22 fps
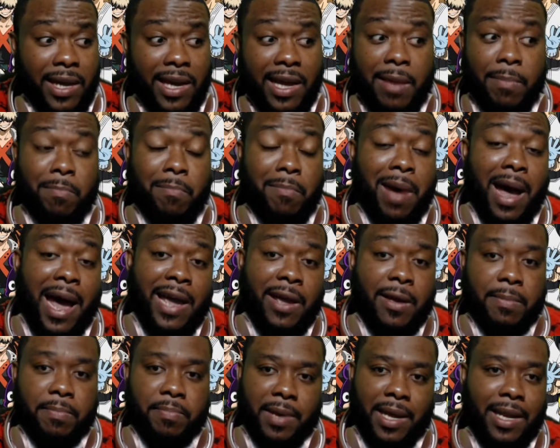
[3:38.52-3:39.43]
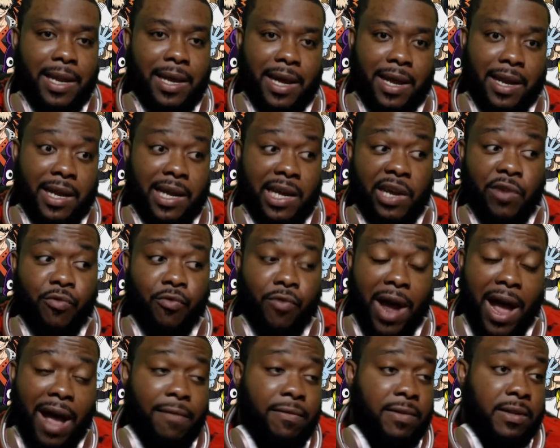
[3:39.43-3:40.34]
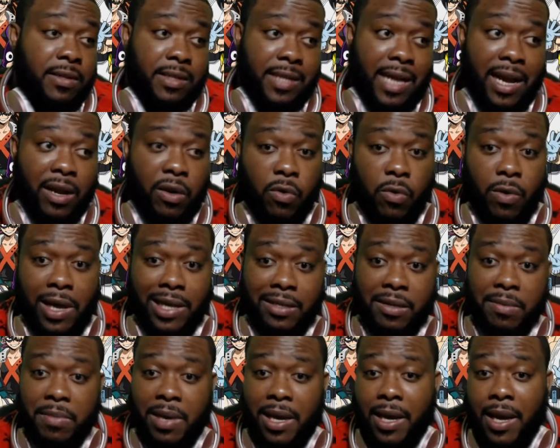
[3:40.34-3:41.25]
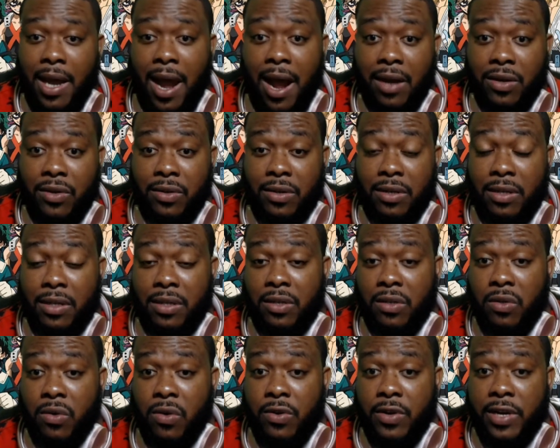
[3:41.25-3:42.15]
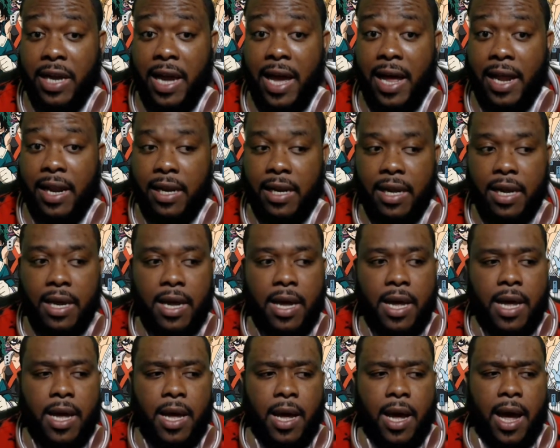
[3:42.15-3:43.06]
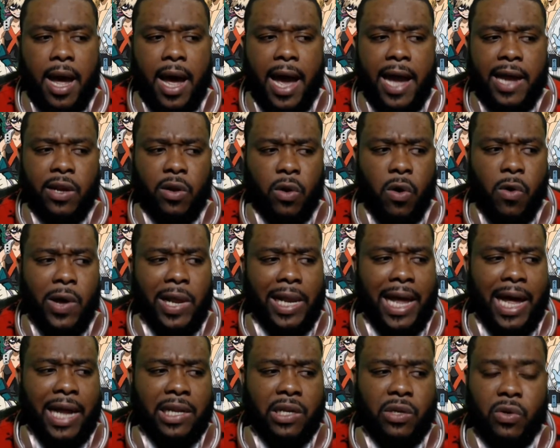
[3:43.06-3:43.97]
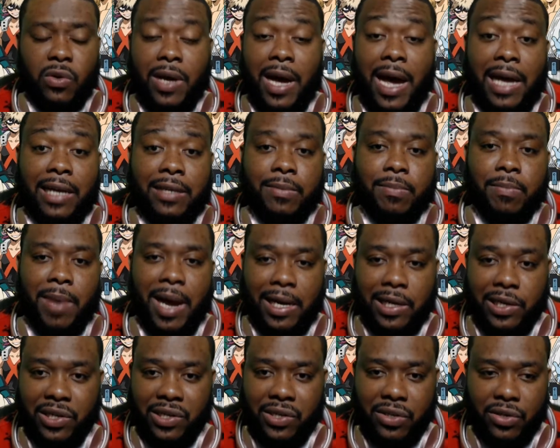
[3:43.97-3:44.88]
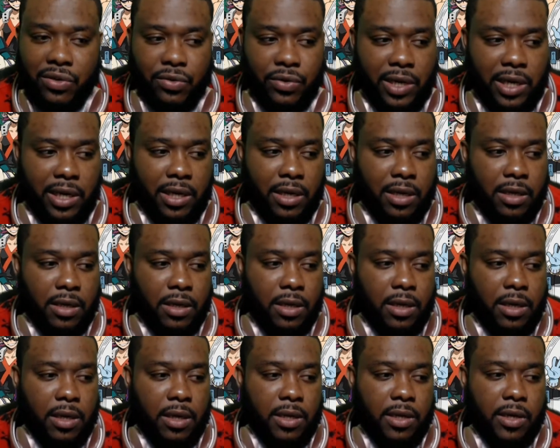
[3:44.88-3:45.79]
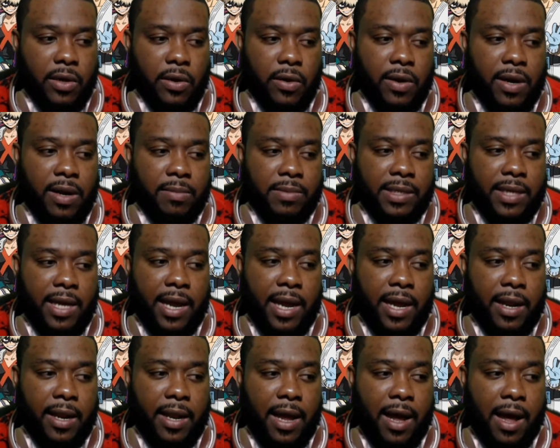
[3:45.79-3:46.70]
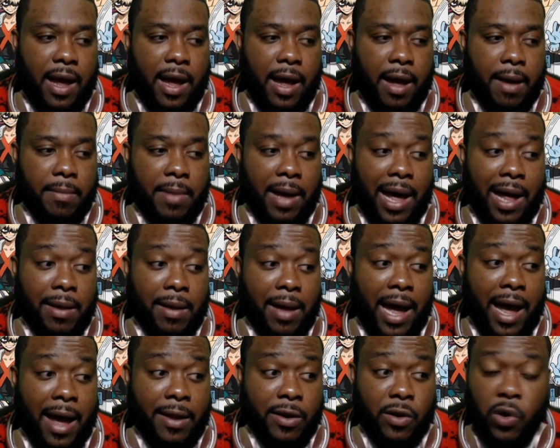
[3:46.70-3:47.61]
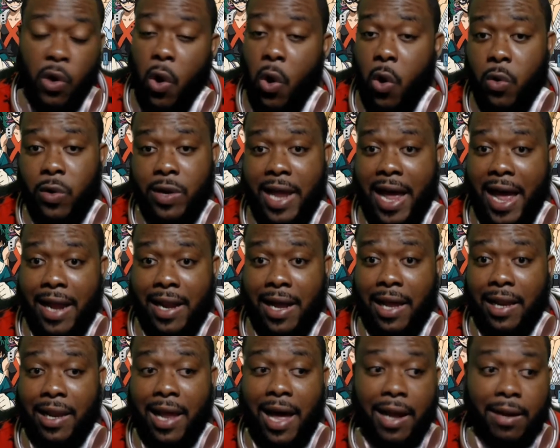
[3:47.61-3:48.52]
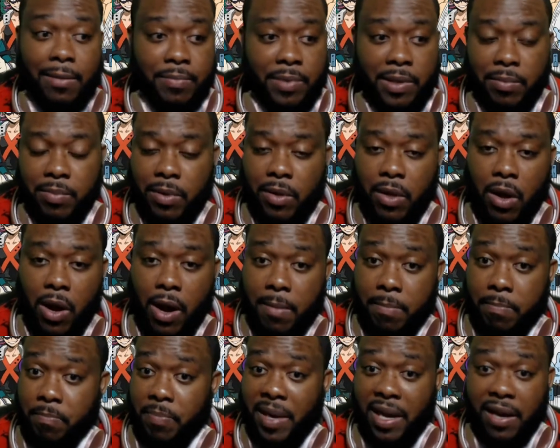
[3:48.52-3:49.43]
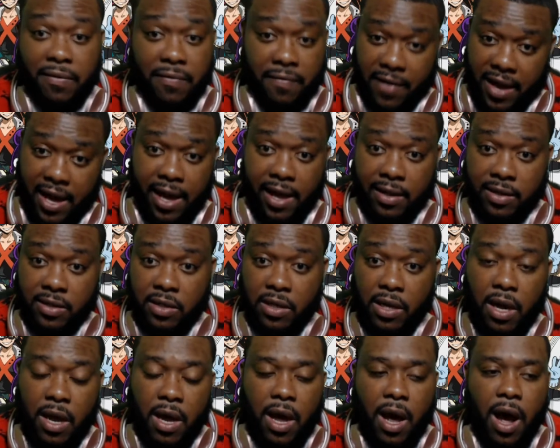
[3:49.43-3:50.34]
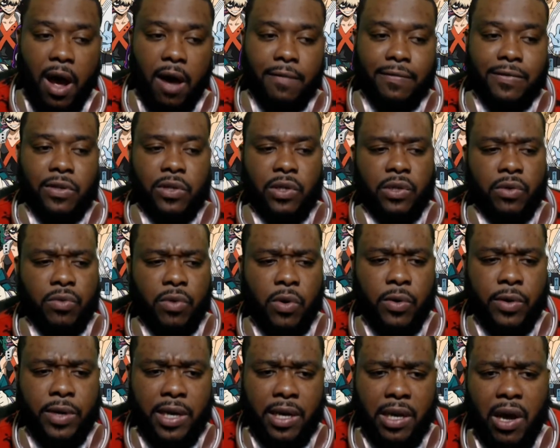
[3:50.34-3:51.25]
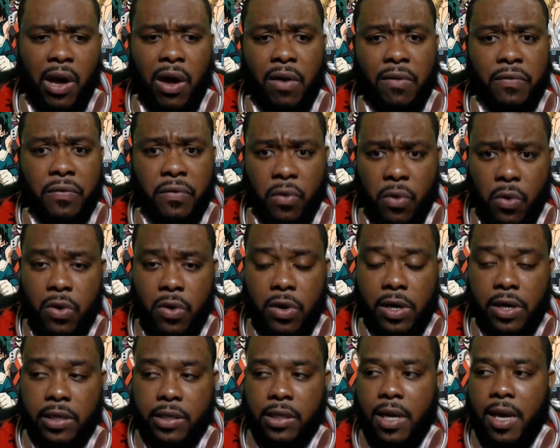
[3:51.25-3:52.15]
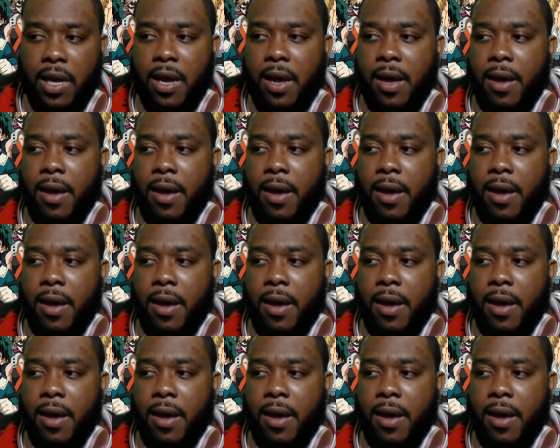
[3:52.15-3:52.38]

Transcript: In my opinion, he rivals Deku as the main character in this story. And I know a lot of you guys might disagree. You know what I'm saying? I know that a lot of people are big fans of Todoroki, of course,